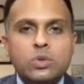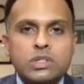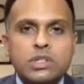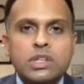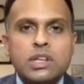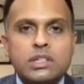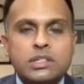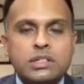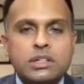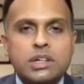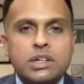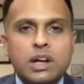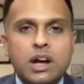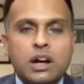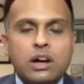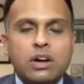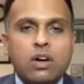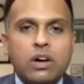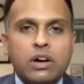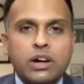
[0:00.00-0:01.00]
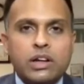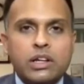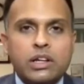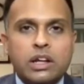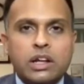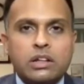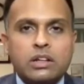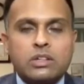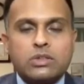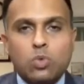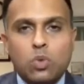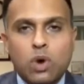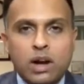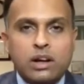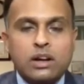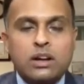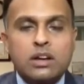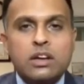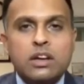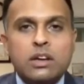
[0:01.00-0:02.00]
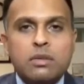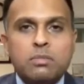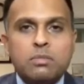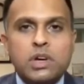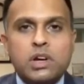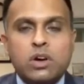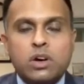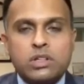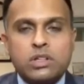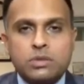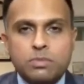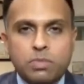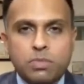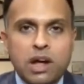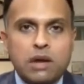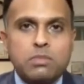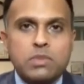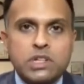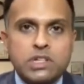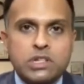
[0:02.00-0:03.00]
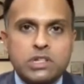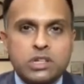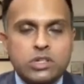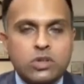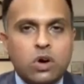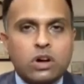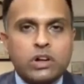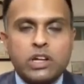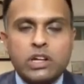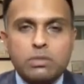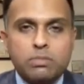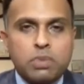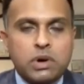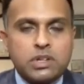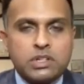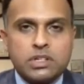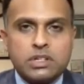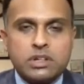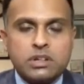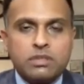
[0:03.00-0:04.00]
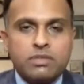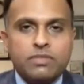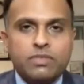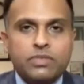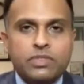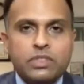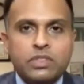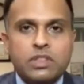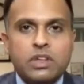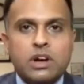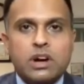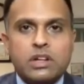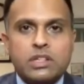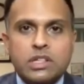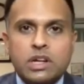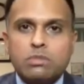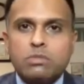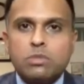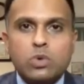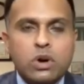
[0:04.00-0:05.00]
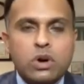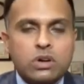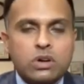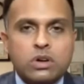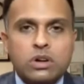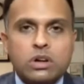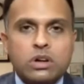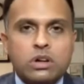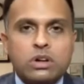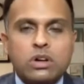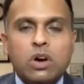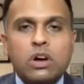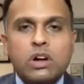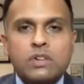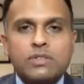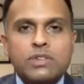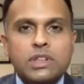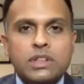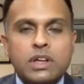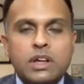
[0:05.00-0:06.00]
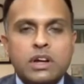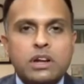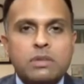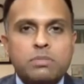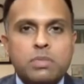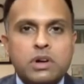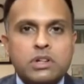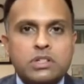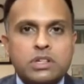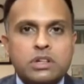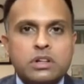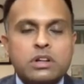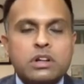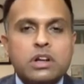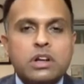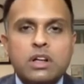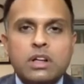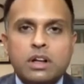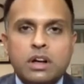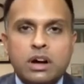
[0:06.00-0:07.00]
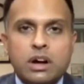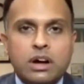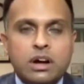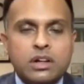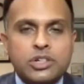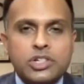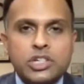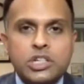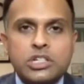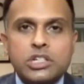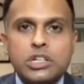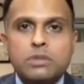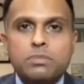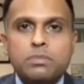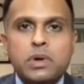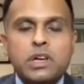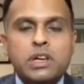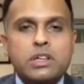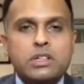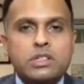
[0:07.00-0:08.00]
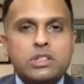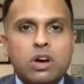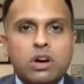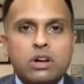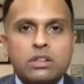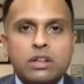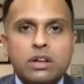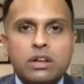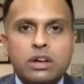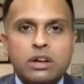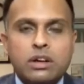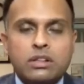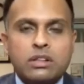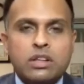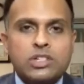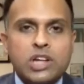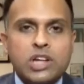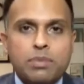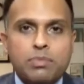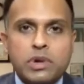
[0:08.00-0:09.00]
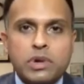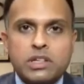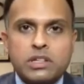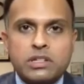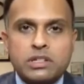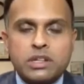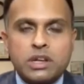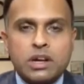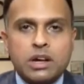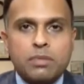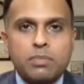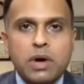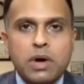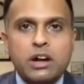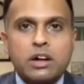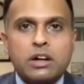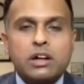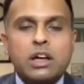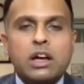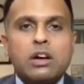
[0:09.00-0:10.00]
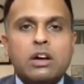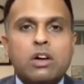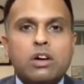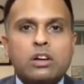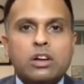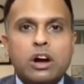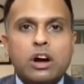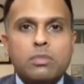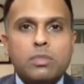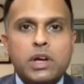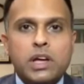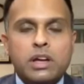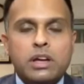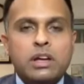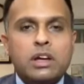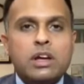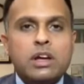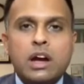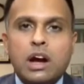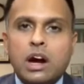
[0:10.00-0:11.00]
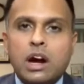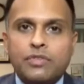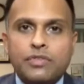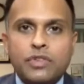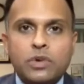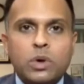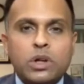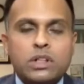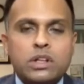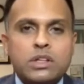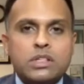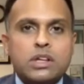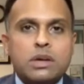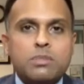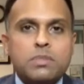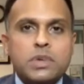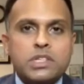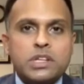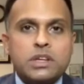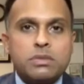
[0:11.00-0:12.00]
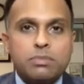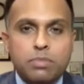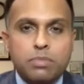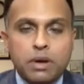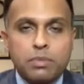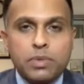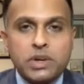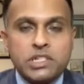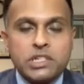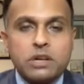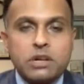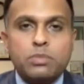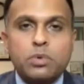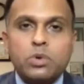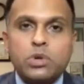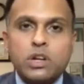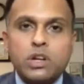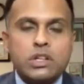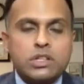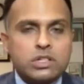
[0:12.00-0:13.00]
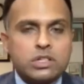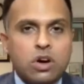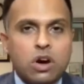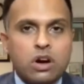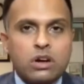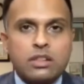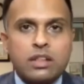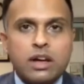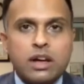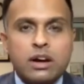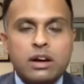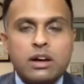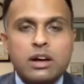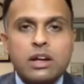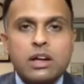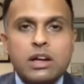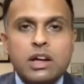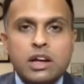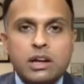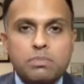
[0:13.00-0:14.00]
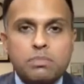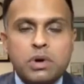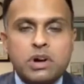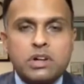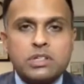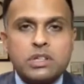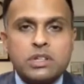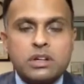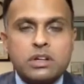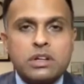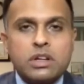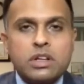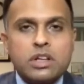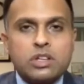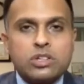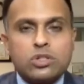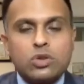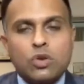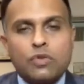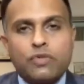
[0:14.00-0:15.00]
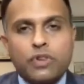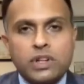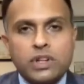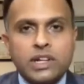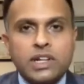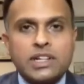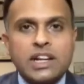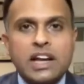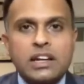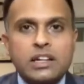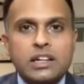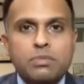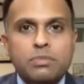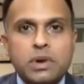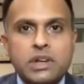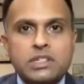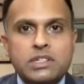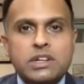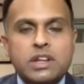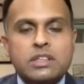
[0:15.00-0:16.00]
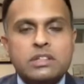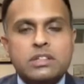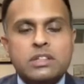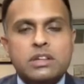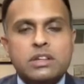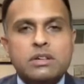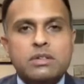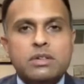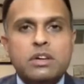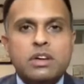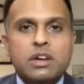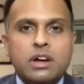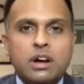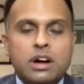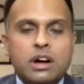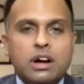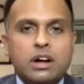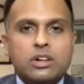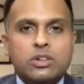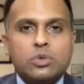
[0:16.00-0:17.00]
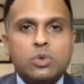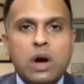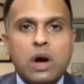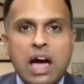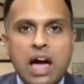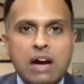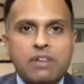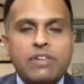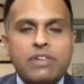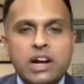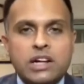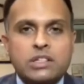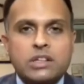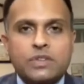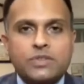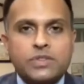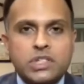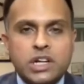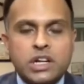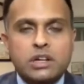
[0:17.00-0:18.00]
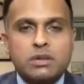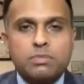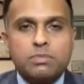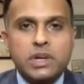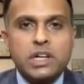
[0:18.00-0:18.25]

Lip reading: these three and not any others? One, because Prime Minister has gone in person. There are some who are not even there in person. Xi Jinping is not there. The Japanese apparently are not coming, and a few others are missing. President Putin is not there in person. So for the Italian presidency, to have heads of state be